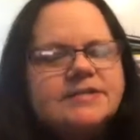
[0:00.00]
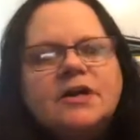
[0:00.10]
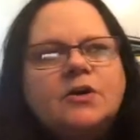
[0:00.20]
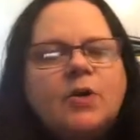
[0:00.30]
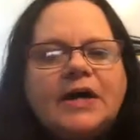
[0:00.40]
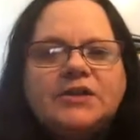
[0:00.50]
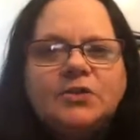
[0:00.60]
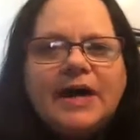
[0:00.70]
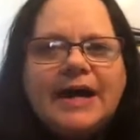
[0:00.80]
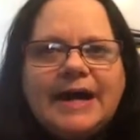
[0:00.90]
So I
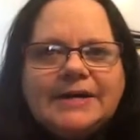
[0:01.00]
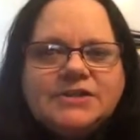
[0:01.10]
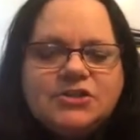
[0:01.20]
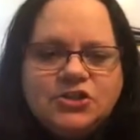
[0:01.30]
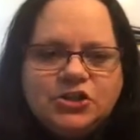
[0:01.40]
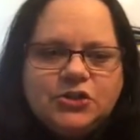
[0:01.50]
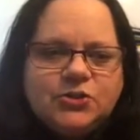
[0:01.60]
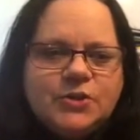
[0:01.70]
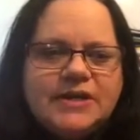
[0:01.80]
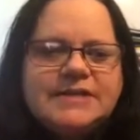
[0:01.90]
knew I had to
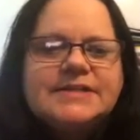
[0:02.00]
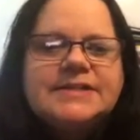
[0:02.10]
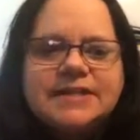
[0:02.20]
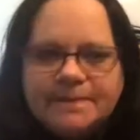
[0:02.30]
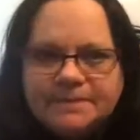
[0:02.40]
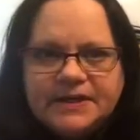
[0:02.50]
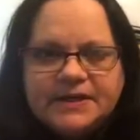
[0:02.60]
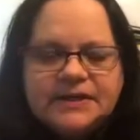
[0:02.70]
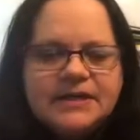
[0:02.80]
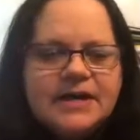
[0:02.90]
do
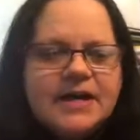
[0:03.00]
something.